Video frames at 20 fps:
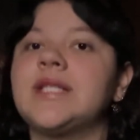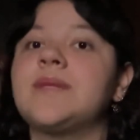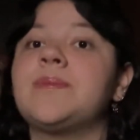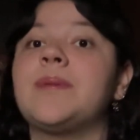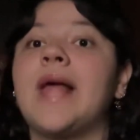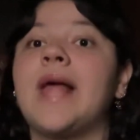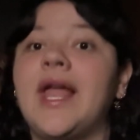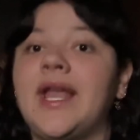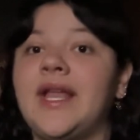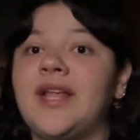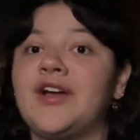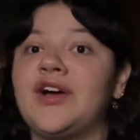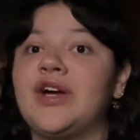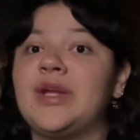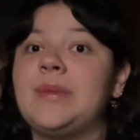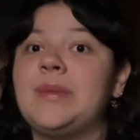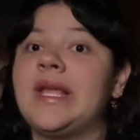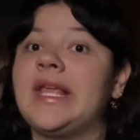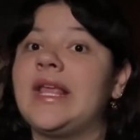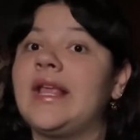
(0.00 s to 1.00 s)
is planning
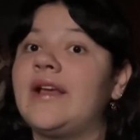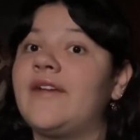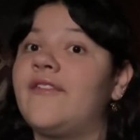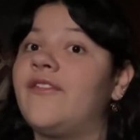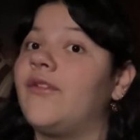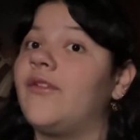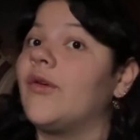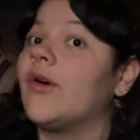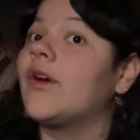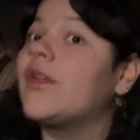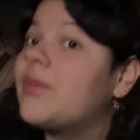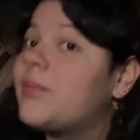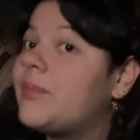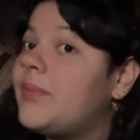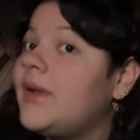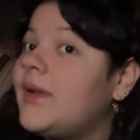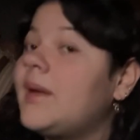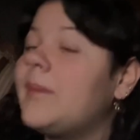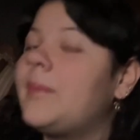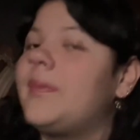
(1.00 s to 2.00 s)
on making a 4th
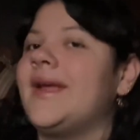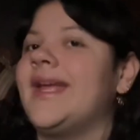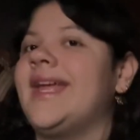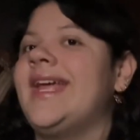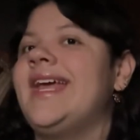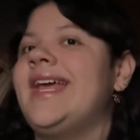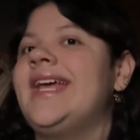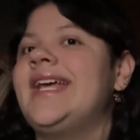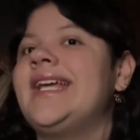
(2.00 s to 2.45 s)
book, but